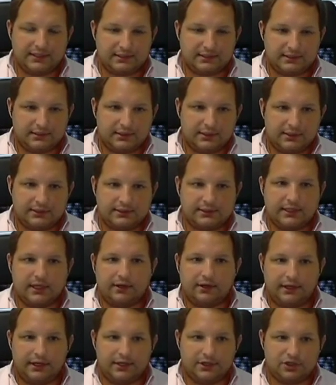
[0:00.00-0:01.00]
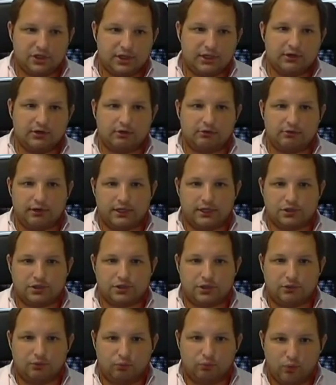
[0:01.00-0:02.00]
this consolidation,
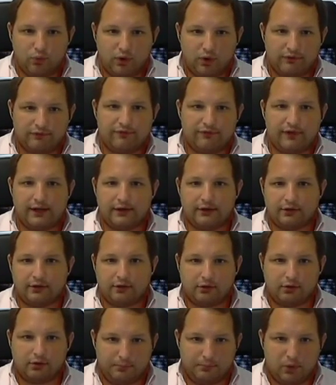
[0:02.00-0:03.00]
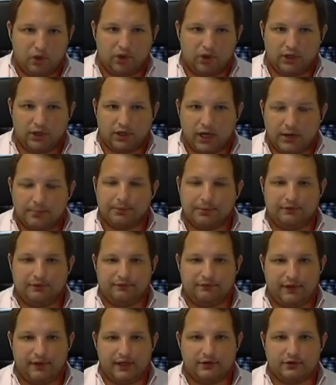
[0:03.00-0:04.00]
integration, one vendor or a
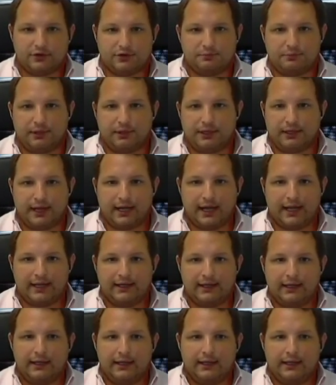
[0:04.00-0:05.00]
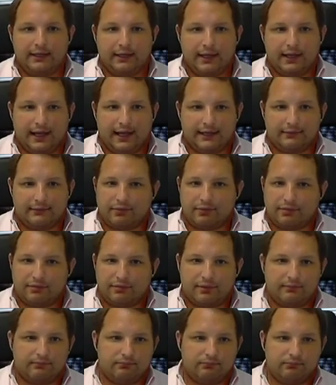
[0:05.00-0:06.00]
couple of vendors, but not
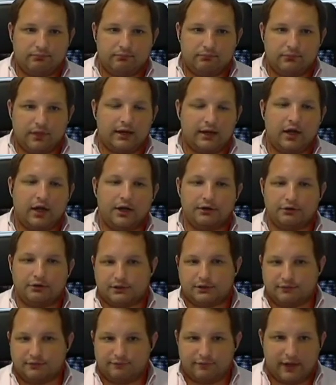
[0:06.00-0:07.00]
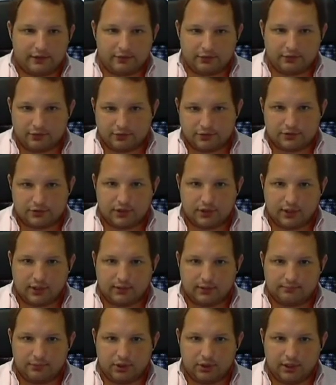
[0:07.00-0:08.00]
hundreds of vendors.
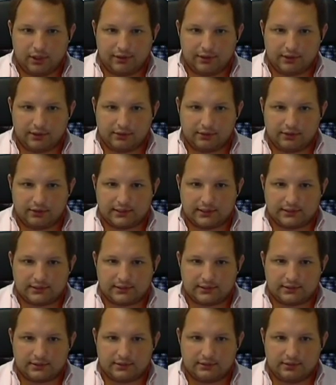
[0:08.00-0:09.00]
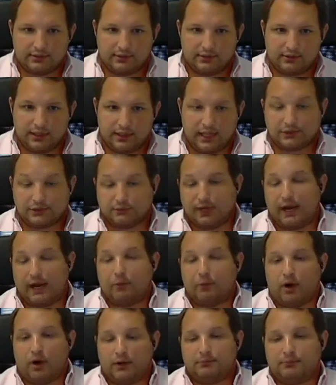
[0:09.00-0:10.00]
I think that's what I
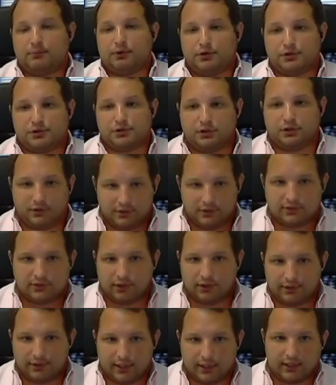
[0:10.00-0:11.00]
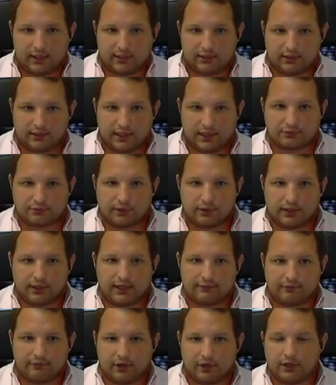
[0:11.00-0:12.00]
want personally. So I think that's what a
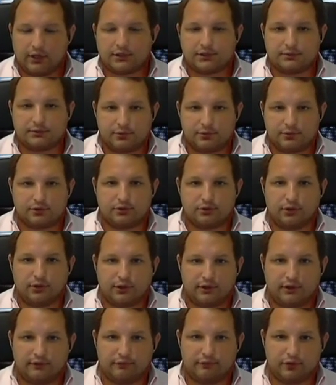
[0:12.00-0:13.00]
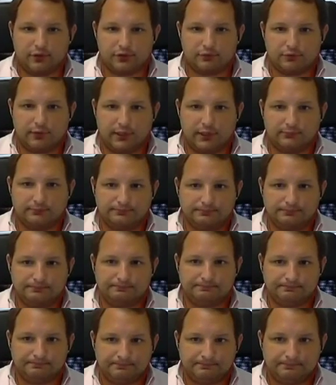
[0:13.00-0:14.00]
lot of our customers are looking for as well.
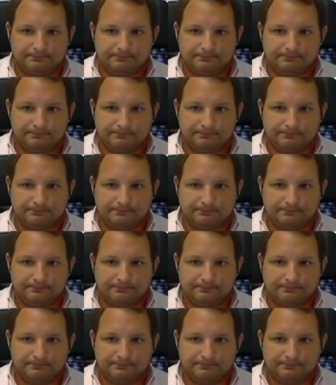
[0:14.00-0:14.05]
